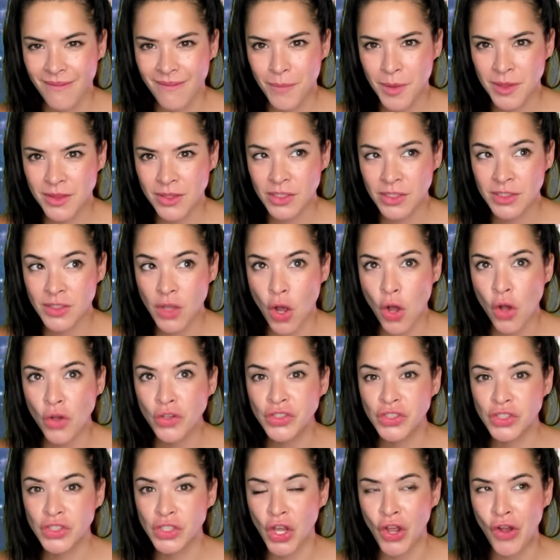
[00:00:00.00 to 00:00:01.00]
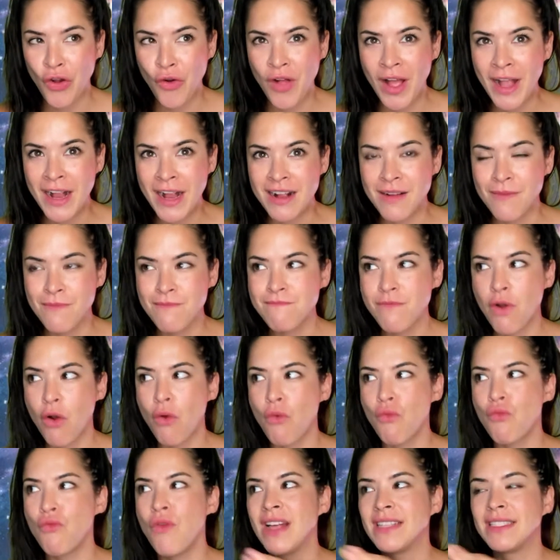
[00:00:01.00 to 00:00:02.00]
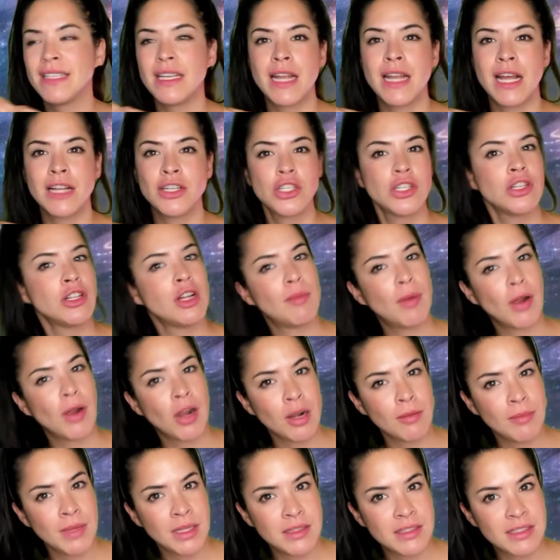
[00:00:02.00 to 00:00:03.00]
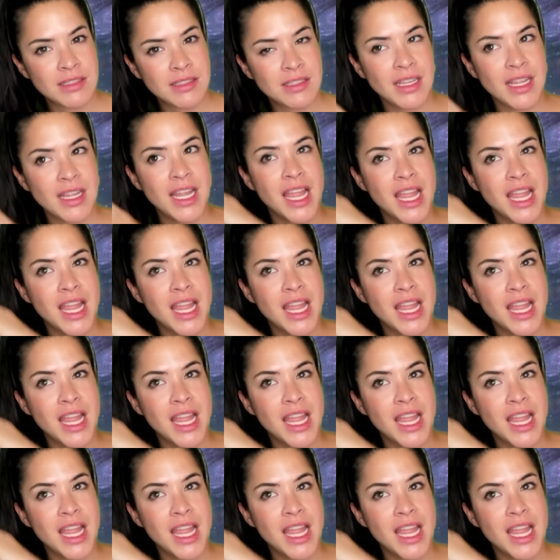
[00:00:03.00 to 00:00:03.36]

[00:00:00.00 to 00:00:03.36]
But there's also like residential apartments.